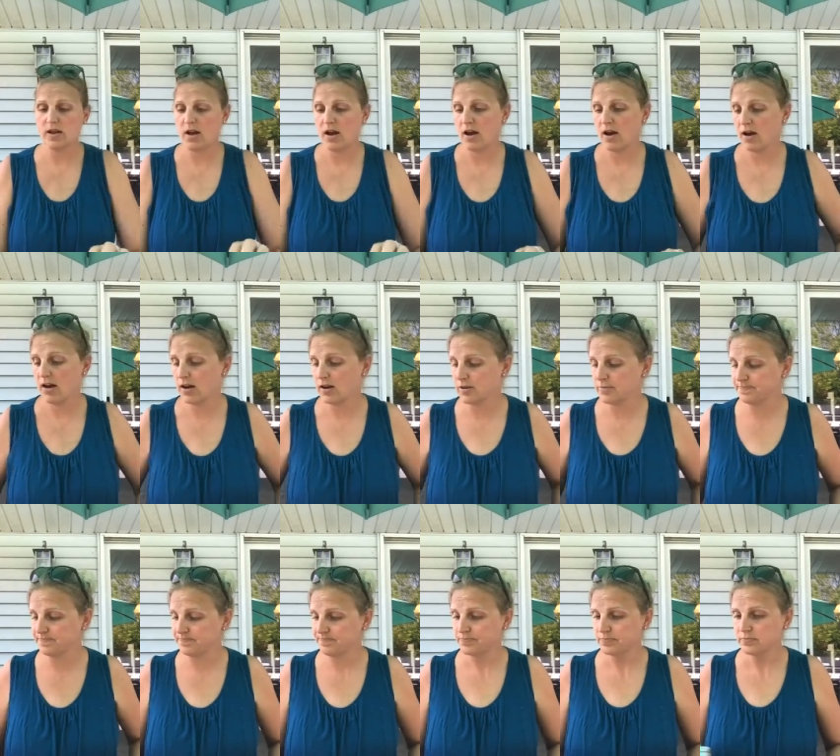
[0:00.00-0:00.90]
our
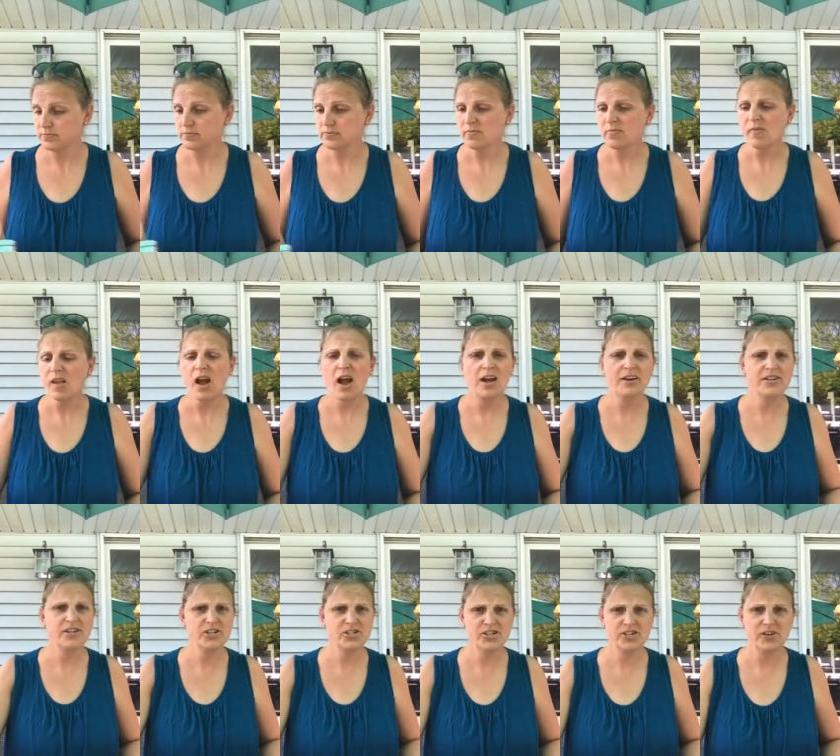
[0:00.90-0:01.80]

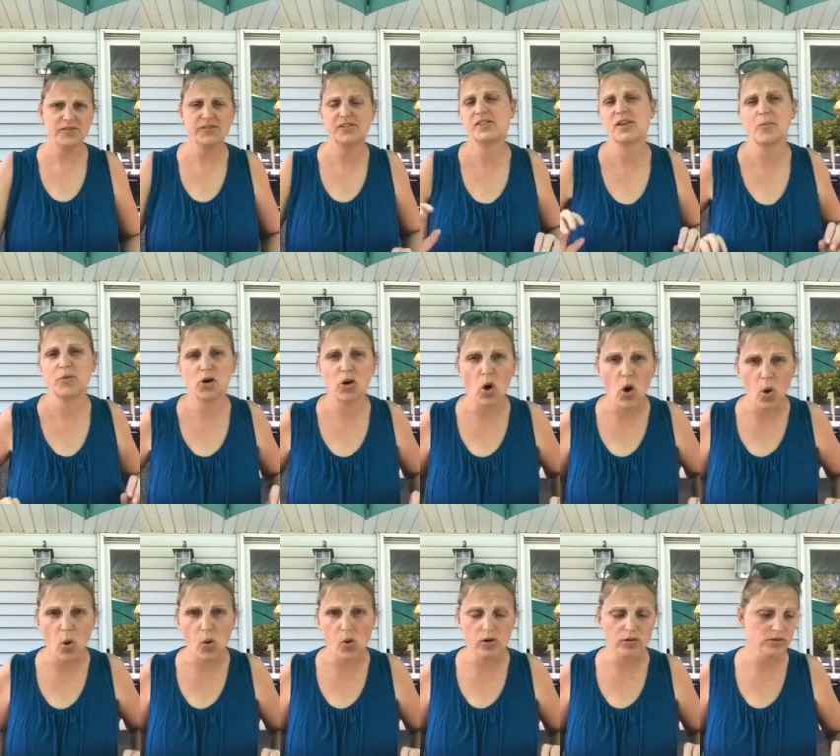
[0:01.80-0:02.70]
edition of summer
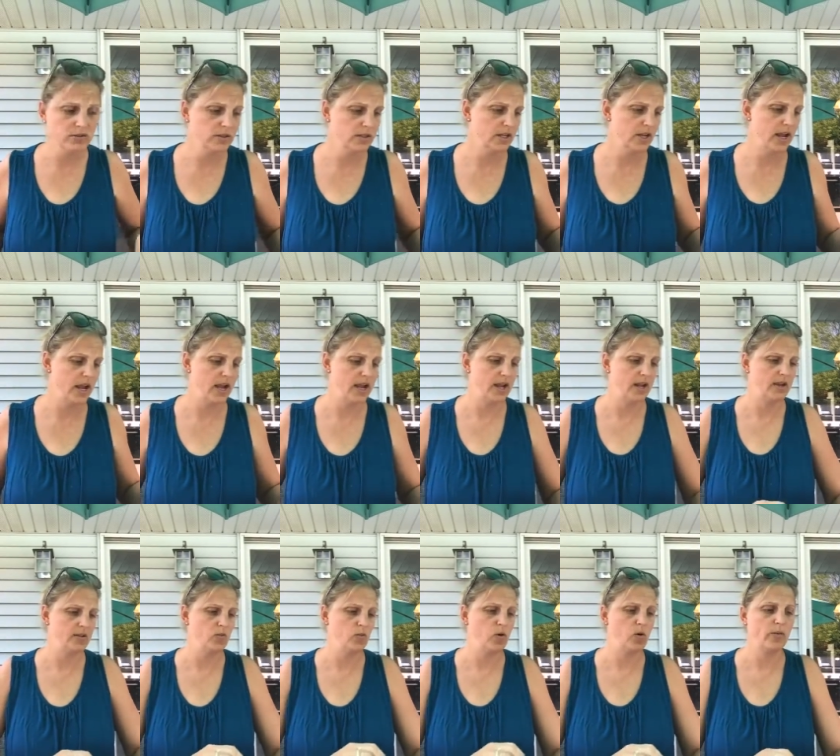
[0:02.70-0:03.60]
cold
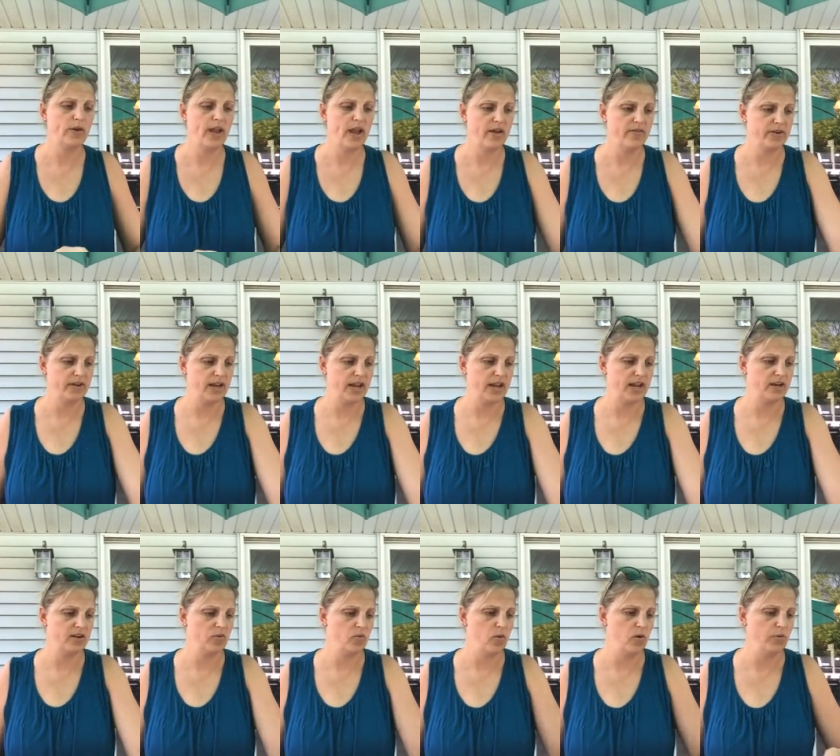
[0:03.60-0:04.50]
and what we have on
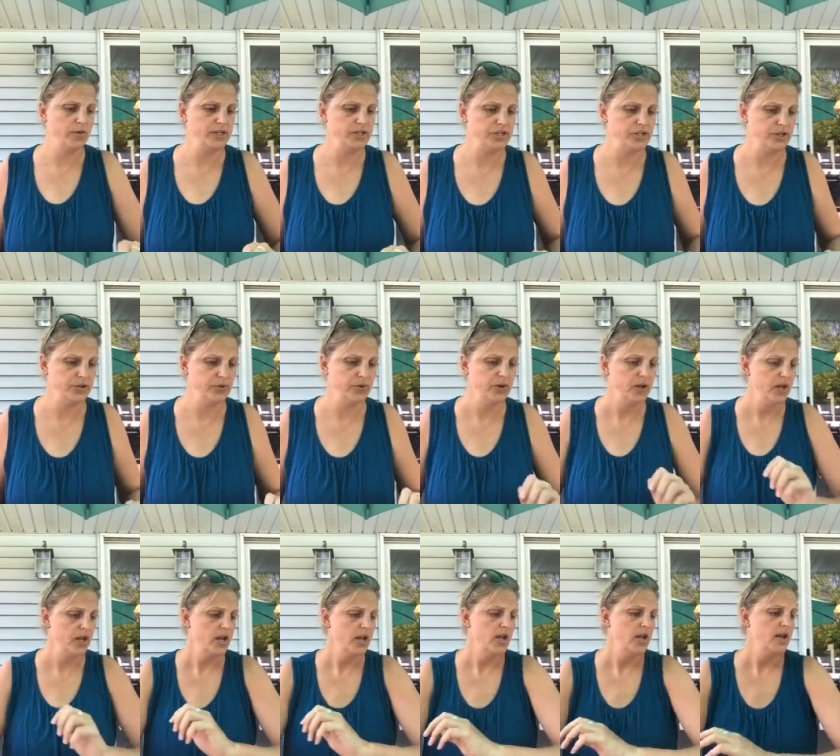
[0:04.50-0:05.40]
hand and what we do.
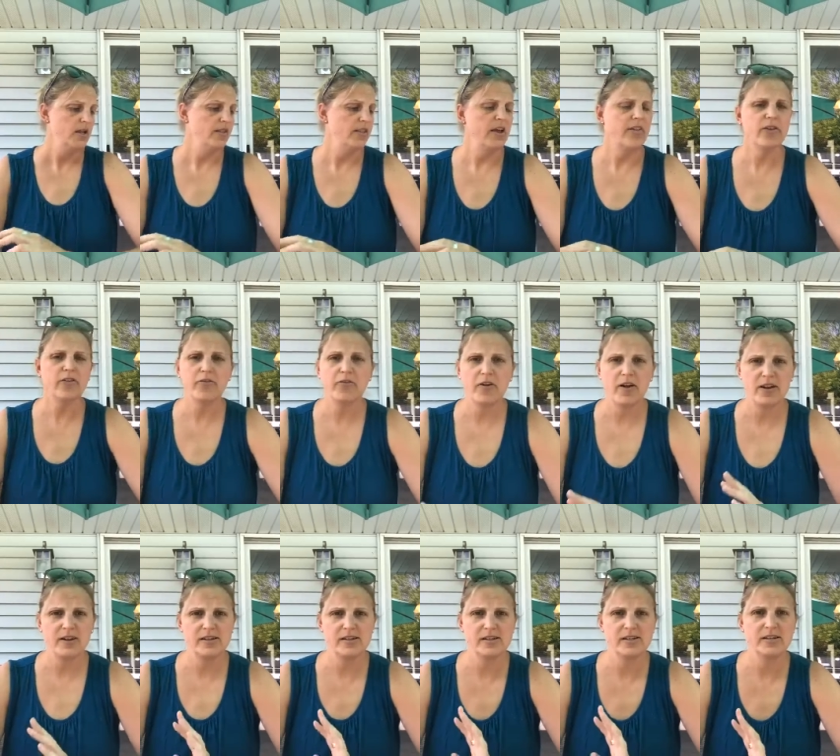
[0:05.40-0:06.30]
The other
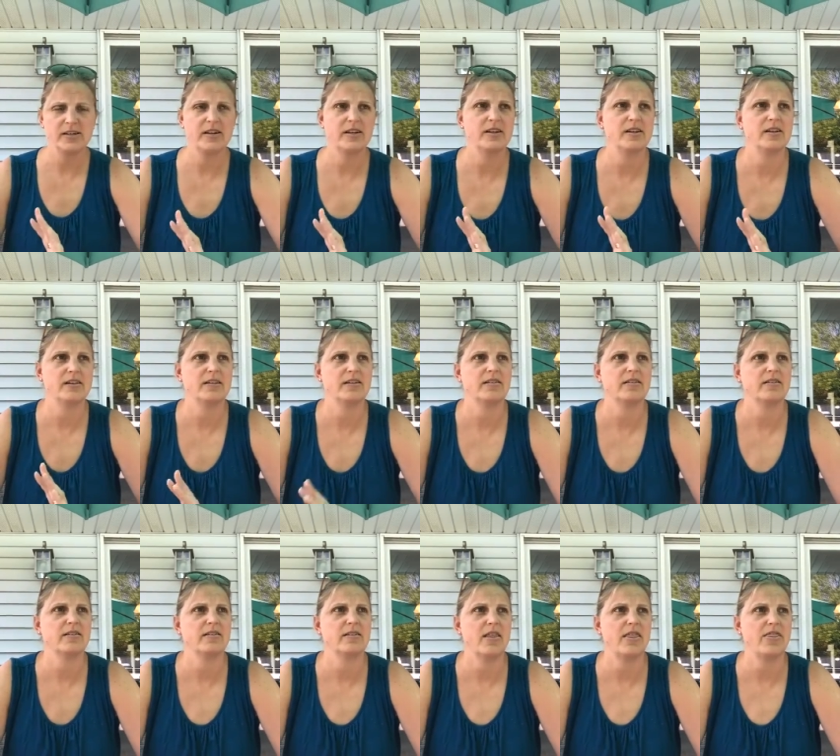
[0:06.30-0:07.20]
fun
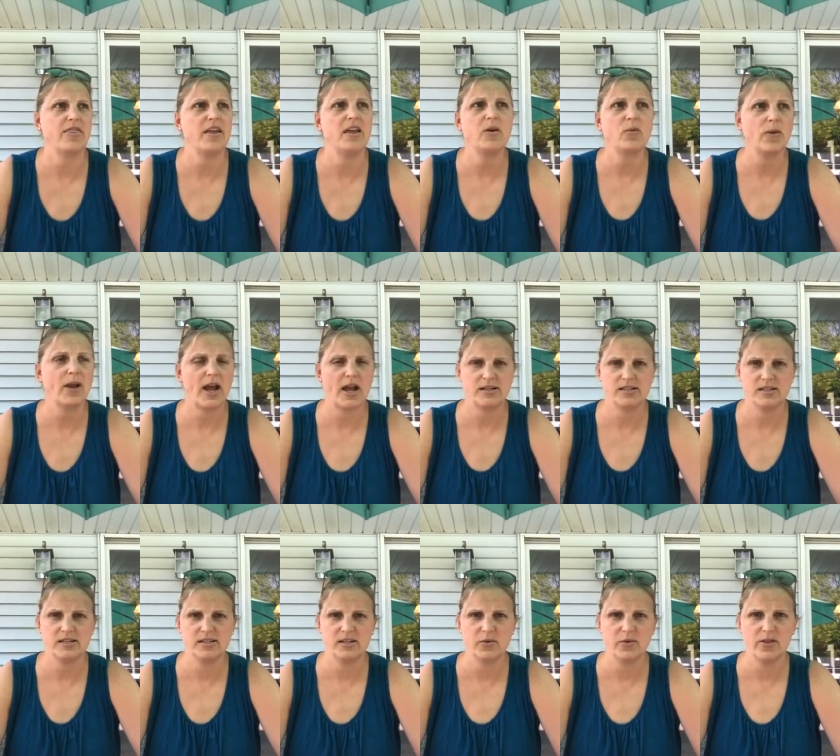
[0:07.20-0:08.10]
thing we got
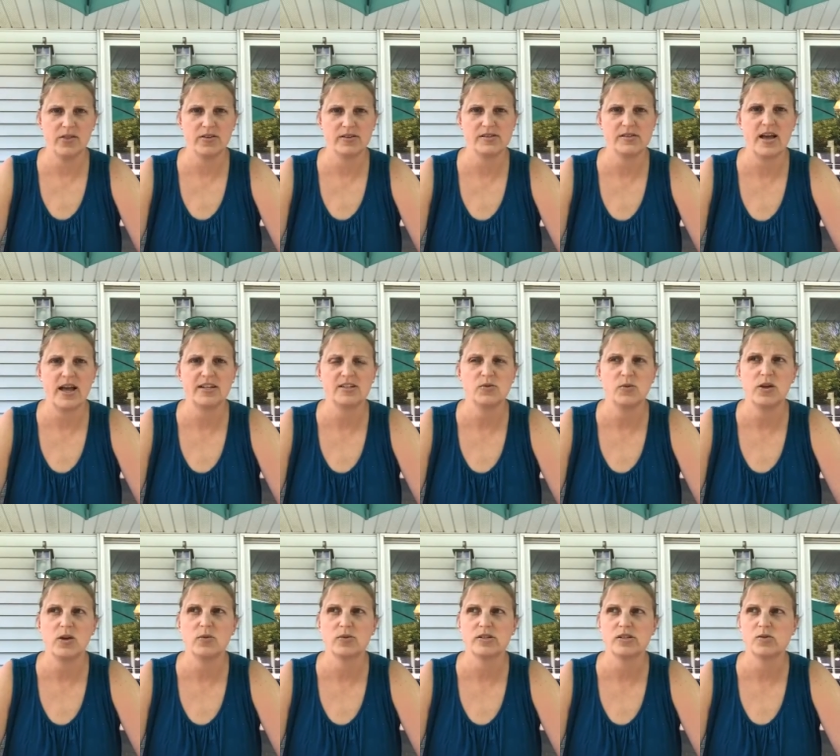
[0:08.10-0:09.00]
to deal with this last
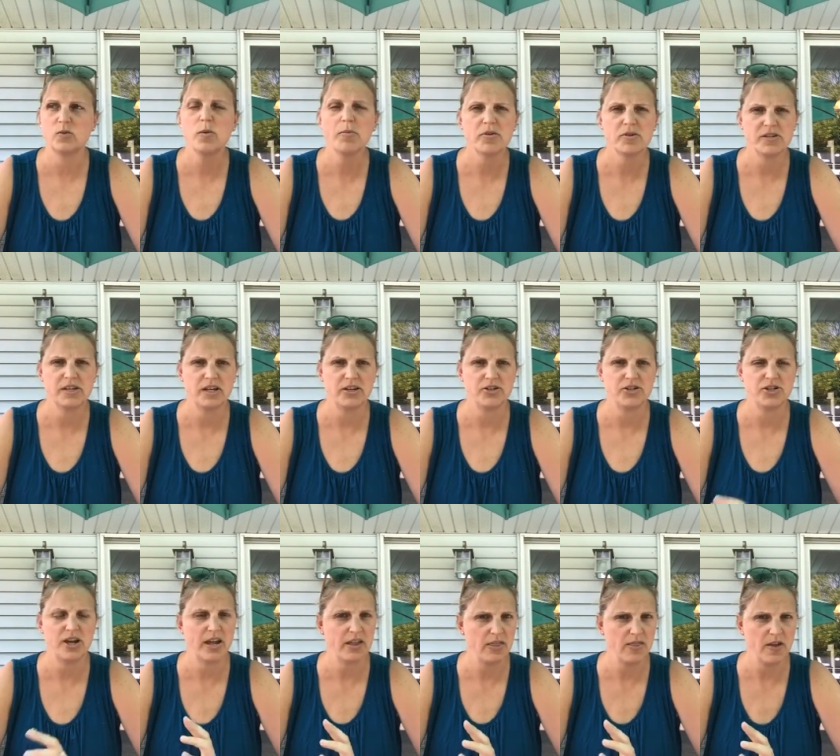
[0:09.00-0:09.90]
week was swimmer's
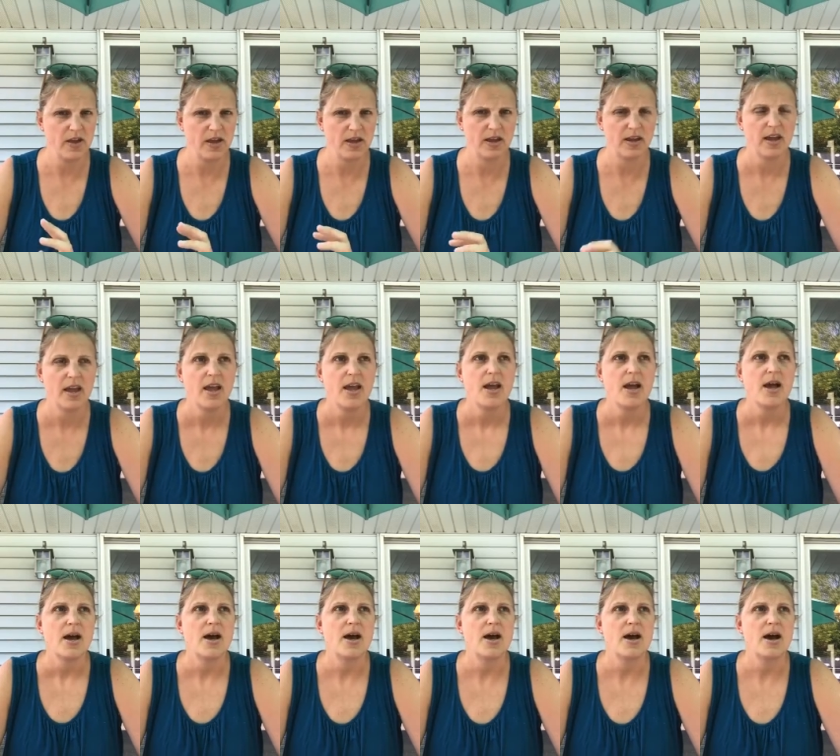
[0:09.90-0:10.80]
itch, I think.
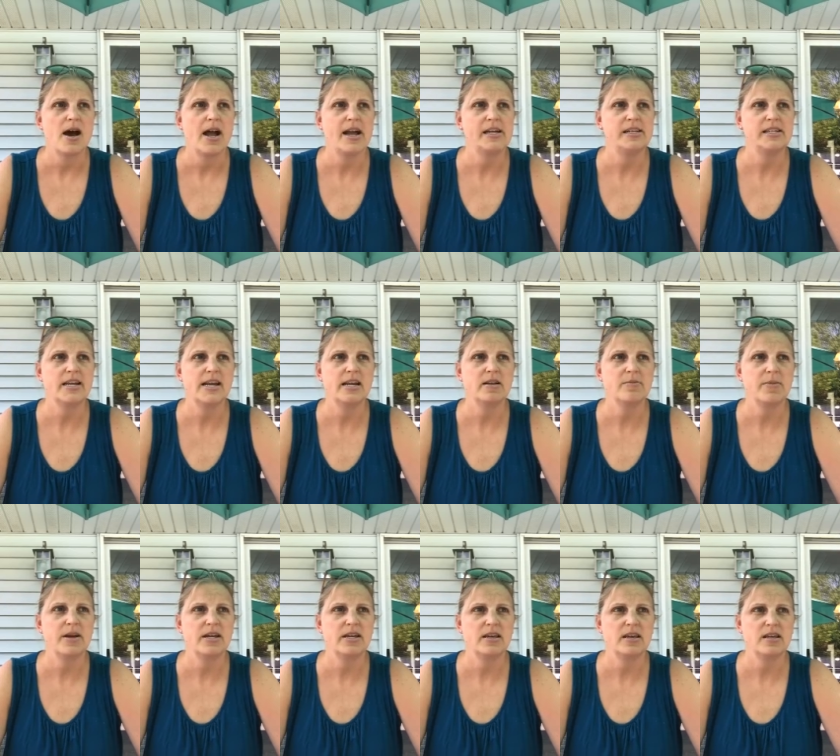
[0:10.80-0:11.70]
I had taken
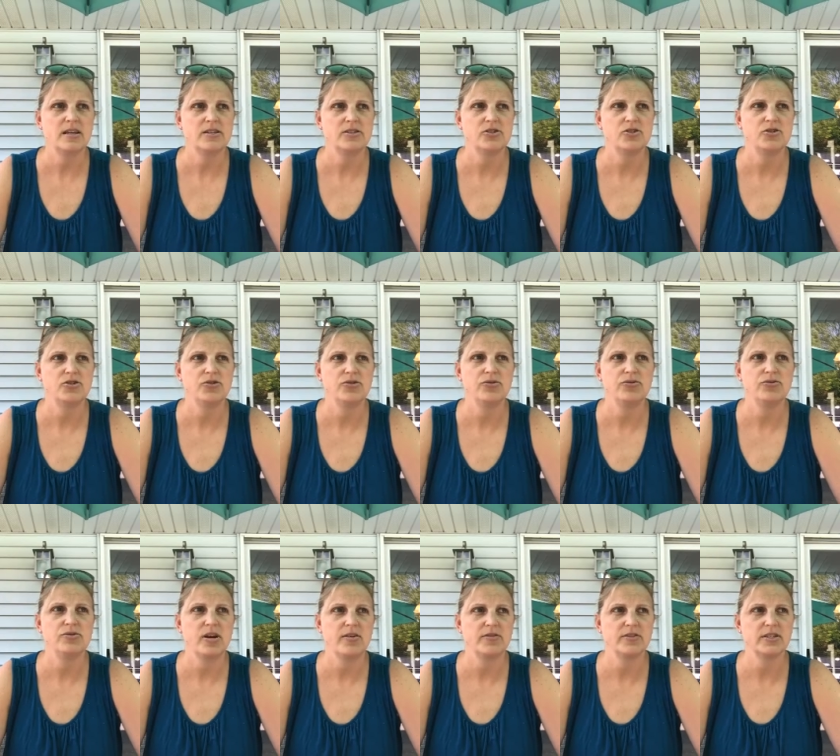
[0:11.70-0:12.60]
my kids to
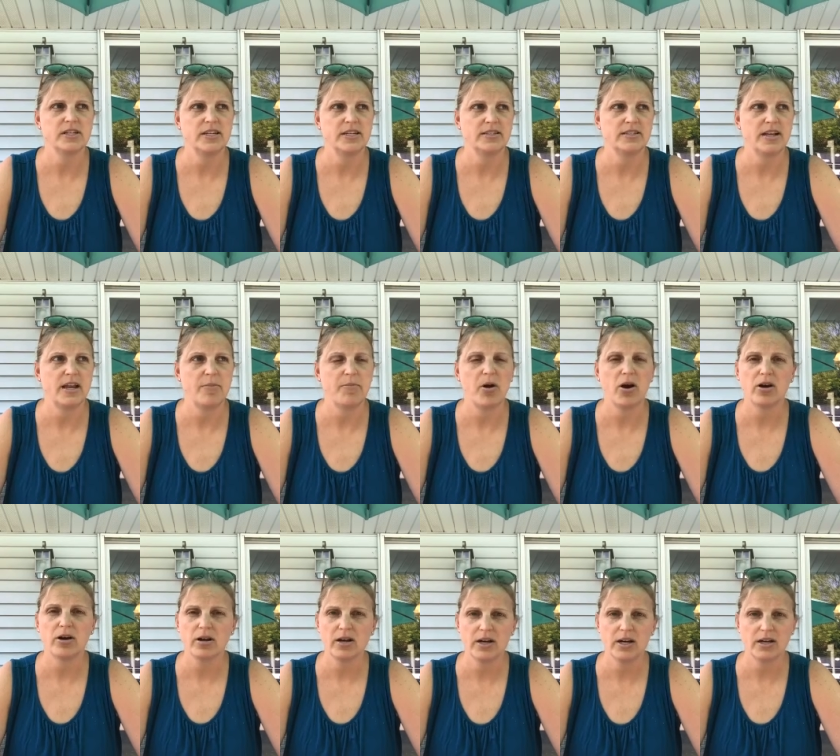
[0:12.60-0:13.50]
Devil's Lake State
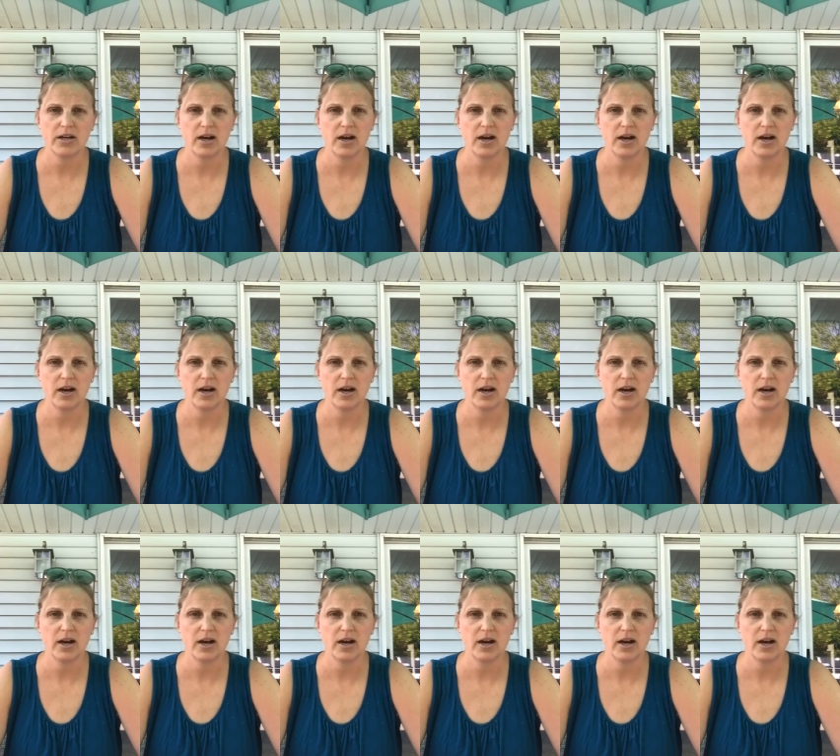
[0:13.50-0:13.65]
Park